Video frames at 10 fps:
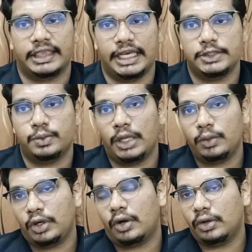As well,
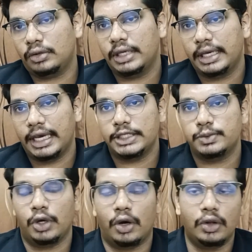we all, as
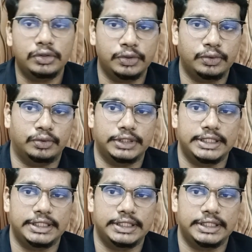we all know,